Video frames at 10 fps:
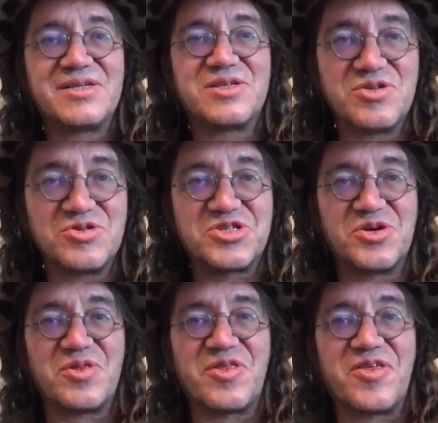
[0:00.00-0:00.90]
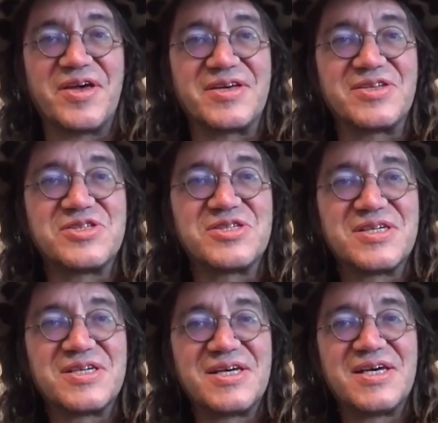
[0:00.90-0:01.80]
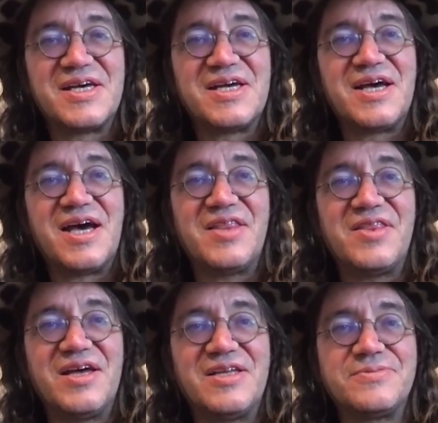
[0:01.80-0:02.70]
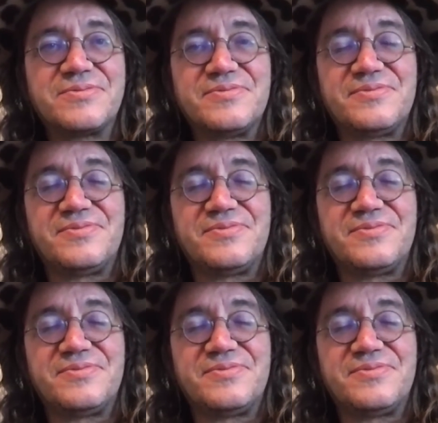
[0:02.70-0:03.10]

to do certain things, and then